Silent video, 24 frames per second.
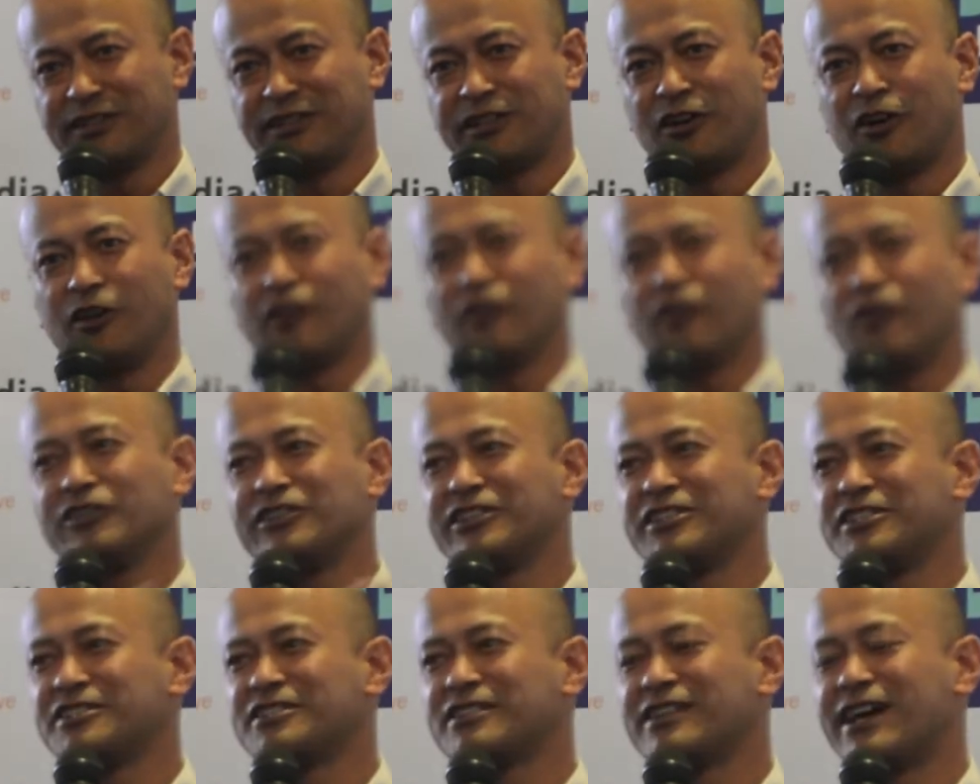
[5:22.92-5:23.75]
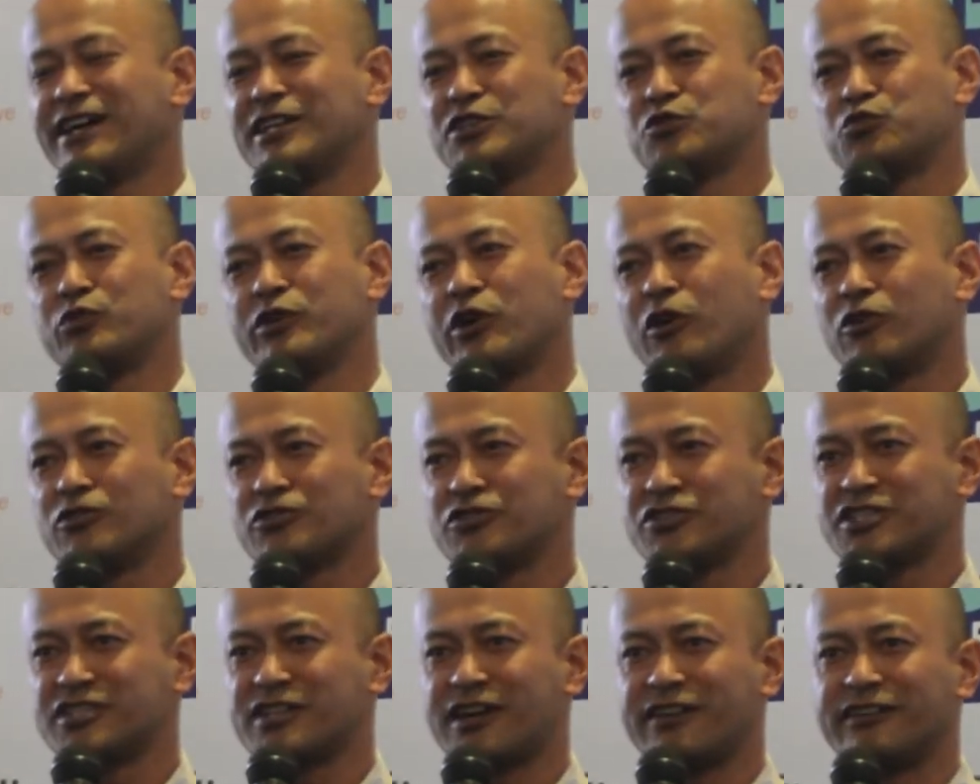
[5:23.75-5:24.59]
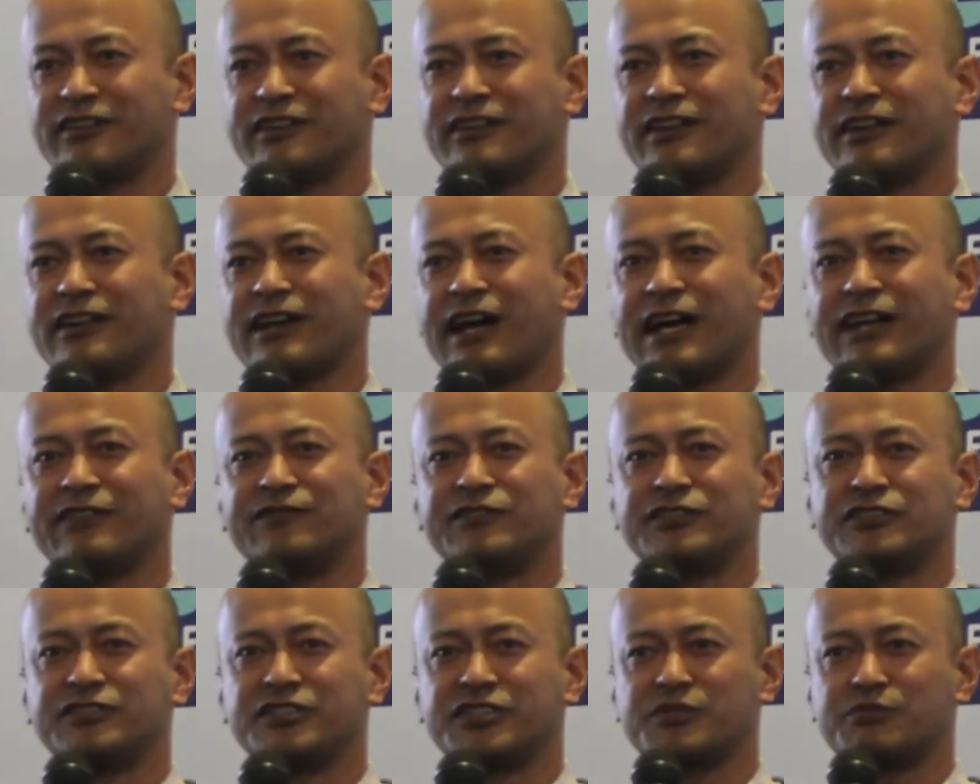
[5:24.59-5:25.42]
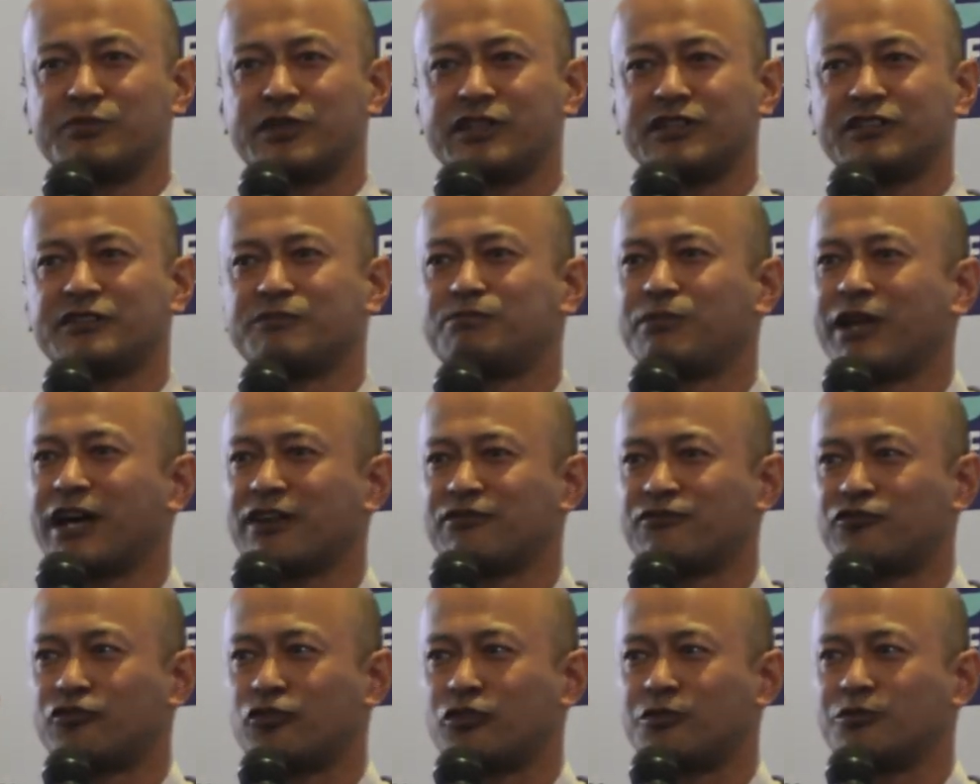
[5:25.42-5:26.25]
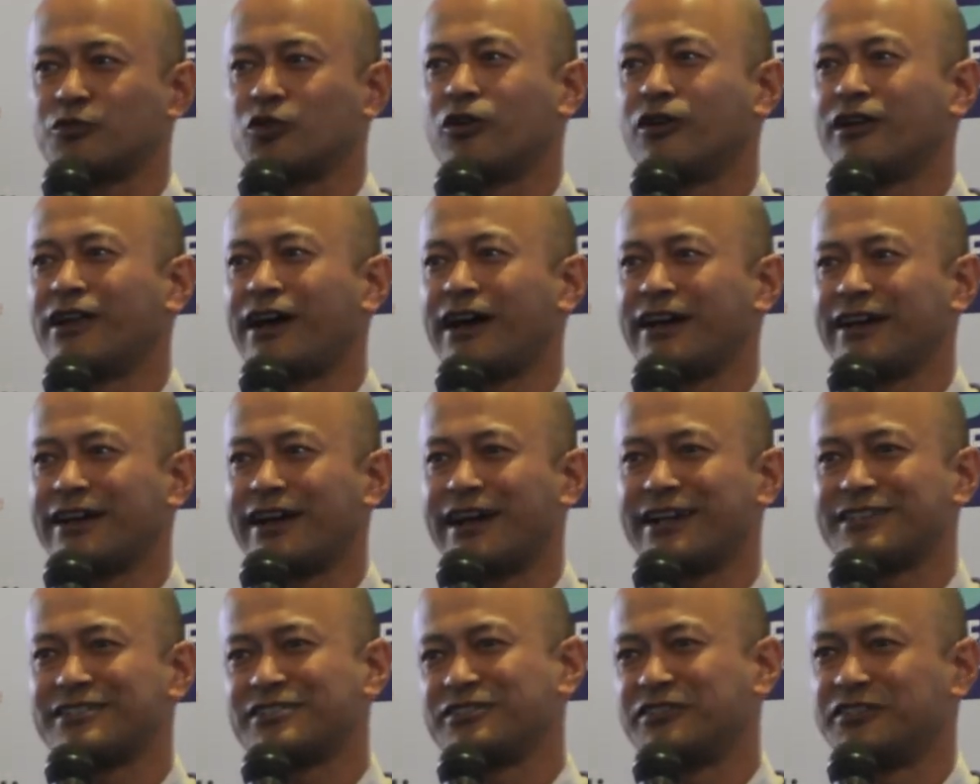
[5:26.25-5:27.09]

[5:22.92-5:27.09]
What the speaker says: along these lines, we also started an advertisement platform called iAds.